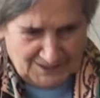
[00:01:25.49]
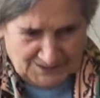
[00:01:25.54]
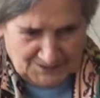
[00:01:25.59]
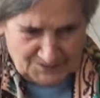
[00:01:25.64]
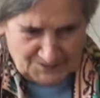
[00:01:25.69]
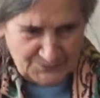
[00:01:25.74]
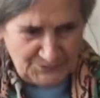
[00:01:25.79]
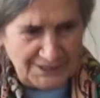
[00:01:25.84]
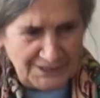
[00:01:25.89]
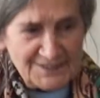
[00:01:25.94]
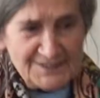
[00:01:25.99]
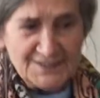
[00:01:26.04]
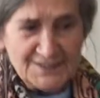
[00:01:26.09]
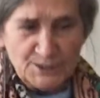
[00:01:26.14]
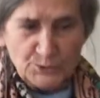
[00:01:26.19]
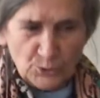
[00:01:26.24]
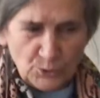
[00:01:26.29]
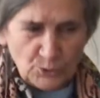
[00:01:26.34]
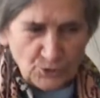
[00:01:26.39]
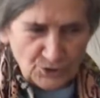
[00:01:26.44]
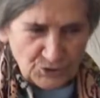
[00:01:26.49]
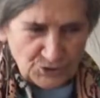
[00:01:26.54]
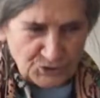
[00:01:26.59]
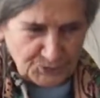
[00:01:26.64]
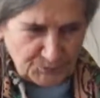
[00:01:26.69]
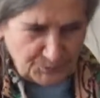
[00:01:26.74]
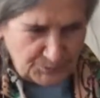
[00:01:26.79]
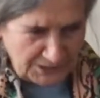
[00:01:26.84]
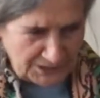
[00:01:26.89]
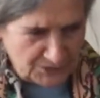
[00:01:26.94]
So that's an
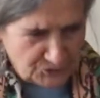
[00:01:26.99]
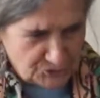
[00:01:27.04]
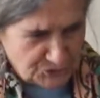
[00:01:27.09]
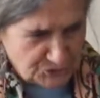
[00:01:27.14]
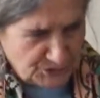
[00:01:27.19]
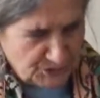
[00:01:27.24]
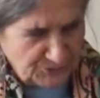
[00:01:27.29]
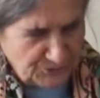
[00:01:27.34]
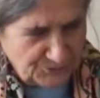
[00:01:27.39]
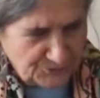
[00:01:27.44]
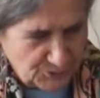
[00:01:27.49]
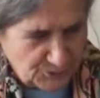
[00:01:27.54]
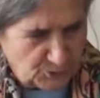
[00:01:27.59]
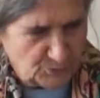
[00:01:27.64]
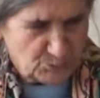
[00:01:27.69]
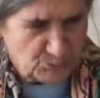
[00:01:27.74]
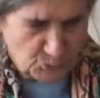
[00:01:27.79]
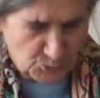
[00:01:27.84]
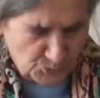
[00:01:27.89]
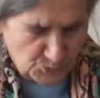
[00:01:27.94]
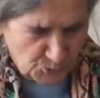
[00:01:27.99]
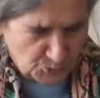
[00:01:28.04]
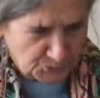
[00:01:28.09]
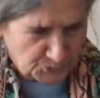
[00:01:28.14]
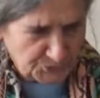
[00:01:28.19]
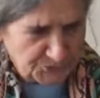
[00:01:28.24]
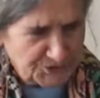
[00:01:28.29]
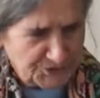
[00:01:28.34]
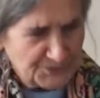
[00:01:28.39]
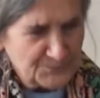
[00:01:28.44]
old picture from Le
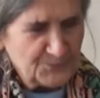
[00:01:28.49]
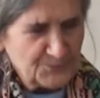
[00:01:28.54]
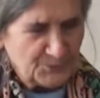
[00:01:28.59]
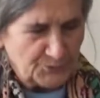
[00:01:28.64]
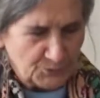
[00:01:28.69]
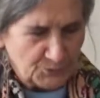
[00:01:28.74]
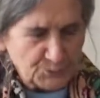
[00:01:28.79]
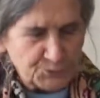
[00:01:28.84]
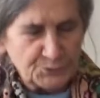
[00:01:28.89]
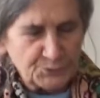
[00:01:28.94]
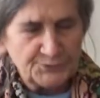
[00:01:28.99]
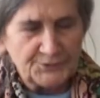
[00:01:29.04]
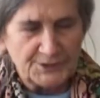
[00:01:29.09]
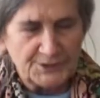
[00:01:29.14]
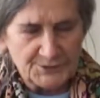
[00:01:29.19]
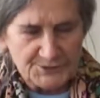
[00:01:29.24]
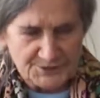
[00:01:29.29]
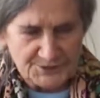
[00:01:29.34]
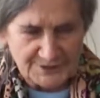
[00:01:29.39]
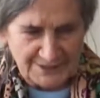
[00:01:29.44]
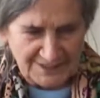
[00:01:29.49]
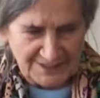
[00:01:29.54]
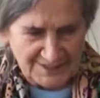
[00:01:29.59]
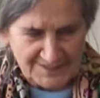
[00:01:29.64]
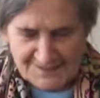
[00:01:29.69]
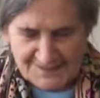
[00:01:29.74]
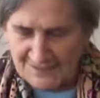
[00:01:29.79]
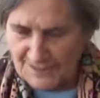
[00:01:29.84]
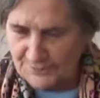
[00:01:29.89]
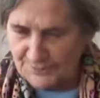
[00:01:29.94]
Monde from
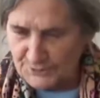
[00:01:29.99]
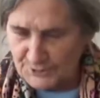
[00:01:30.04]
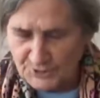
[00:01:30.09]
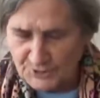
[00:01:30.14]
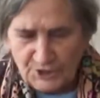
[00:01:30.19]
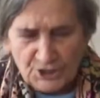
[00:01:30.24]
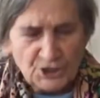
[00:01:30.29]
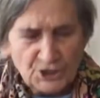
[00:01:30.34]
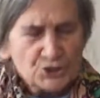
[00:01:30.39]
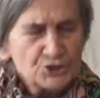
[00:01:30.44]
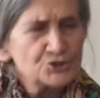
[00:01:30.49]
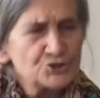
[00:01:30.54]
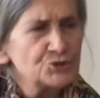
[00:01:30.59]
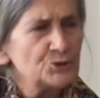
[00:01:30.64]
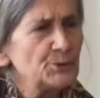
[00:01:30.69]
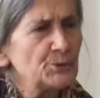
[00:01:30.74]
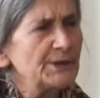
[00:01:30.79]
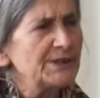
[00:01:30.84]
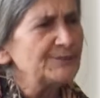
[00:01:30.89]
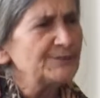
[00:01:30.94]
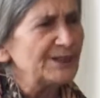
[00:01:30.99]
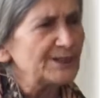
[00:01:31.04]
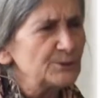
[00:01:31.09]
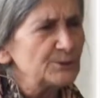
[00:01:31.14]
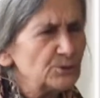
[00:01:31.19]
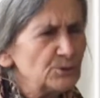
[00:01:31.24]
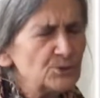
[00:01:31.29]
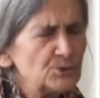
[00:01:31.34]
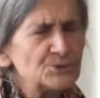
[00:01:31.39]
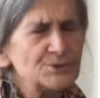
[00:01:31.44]
2007, showing that
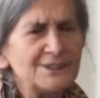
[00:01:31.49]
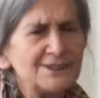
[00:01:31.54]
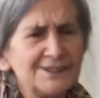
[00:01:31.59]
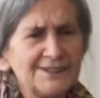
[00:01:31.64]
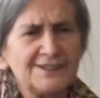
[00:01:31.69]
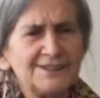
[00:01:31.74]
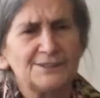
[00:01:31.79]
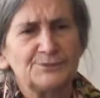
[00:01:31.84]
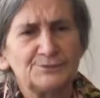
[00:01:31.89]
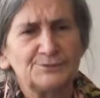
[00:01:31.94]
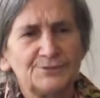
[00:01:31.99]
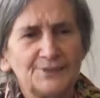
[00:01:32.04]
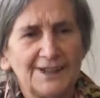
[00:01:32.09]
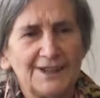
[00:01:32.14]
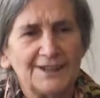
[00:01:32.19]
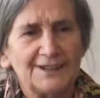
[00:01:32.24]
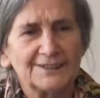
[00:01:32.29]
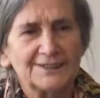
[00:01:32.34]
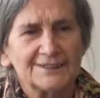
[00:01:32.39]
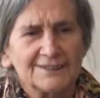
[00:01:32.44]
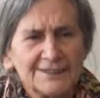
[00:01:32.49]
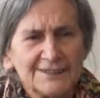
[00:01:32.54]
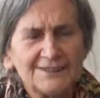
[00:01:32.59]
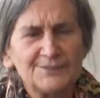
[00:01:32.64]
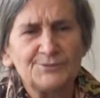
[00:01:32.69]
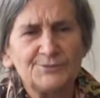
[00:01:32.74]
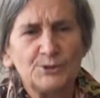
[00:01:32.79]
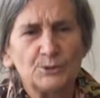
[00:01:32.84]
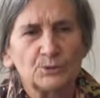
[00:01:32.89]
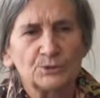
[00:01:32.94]
already, in fact,
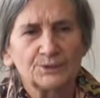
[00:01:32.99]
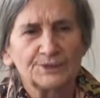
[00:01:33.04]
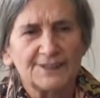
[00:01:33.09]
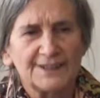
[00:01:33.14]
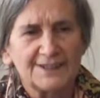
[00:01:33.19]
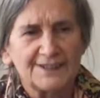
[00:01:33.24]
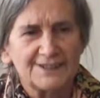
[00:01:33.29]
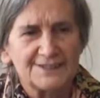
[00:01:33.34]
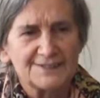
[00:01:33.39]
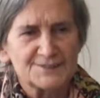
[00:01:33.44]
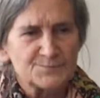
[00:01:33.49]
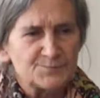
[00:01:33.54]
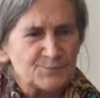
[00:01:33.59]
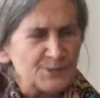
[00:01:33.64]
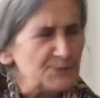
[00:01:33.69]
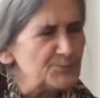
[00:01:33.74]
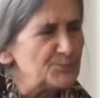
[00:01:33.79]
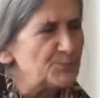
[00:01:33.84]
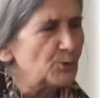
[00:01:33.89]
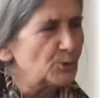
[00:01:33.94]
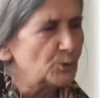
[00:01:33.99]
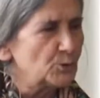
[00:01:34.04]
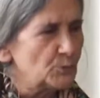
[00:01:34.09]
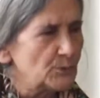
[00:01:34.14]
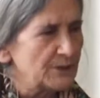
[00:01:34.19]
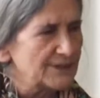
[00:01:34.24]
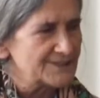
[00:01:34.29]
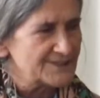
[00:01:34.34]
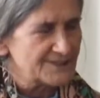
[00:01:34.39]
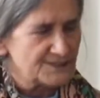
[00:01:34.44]
in the old days, people
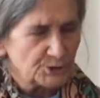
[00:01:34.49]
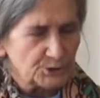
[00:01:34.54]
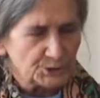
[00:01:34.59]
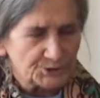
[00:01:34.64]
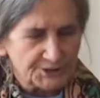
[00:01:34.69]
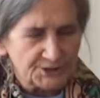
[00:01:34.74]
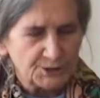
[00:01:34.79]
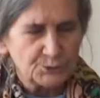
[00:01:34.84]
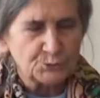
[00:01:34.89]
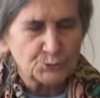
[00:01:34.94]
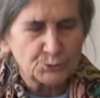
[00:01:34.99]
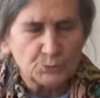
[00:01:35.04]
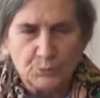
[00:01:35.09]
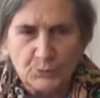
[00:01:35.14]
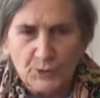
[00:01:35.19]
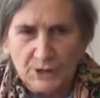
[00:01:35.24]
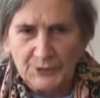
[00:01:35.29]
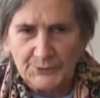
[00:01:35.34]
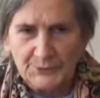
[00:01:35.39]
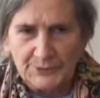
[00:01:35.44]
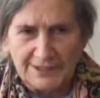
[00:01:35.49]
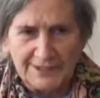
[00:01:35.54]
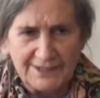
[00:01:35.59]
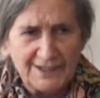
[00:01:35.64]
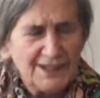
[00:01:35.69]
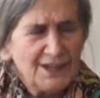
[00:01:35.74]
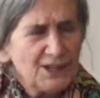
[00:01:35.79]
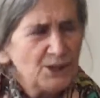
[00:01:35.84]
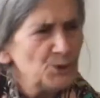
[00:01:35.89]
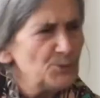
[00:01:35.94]
were starting to worry
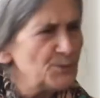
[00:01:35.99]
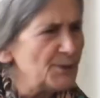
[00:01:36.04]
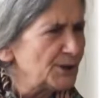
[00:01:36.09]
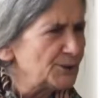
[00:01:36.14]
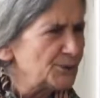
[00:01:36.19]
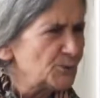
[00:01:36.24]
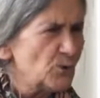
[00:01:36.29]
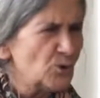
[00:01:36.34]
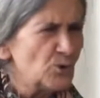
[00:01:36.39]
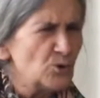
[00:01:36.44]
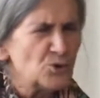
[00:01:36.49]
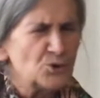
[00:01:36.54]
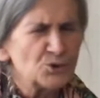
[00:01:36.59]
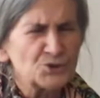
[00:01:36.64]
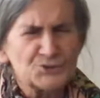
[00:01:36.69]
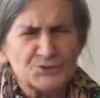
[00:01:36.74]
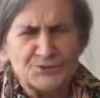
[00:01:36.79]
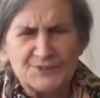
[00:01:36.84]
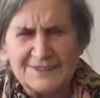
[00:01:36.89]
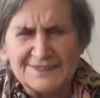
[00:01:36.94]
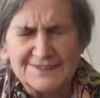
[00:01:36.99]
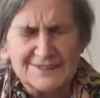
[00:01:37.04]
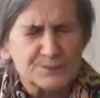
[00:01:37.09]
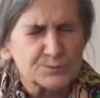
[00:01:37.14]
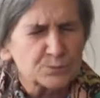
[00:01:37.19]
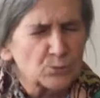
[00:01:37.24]
about all these